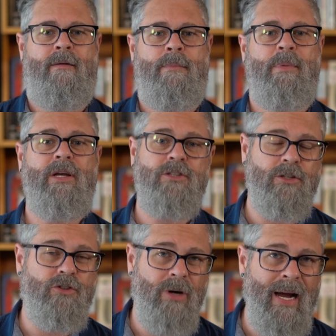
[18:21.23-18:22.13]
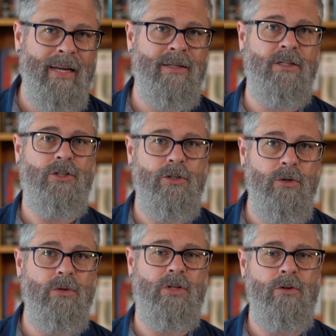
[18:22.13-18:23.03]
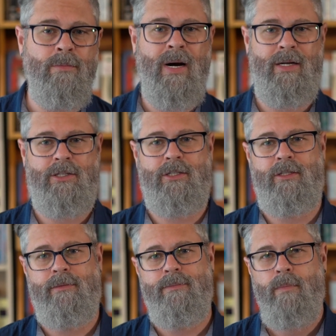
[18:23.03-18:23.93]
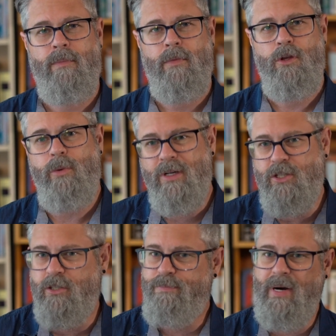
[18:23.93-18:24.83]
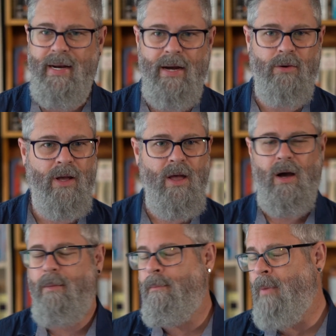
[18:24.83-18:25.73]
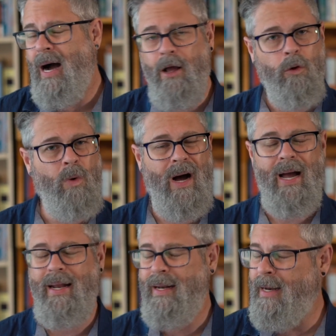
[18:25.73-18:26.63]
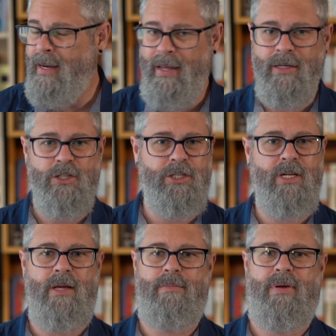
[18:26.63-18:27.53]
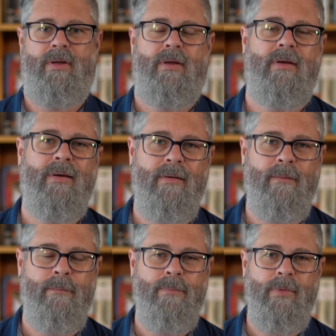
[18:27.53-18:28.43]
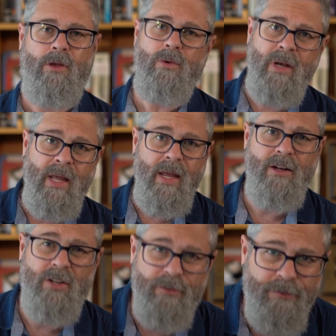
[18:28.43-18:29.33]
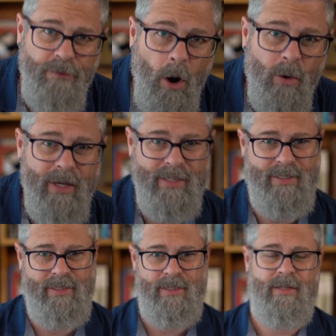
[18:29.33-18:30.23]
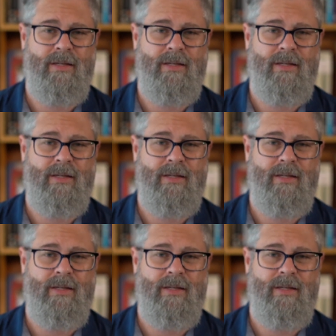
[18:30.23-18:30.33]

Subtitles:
because you're trying to do too much. You are spread out a mile wide and an inch deep. You need to focus.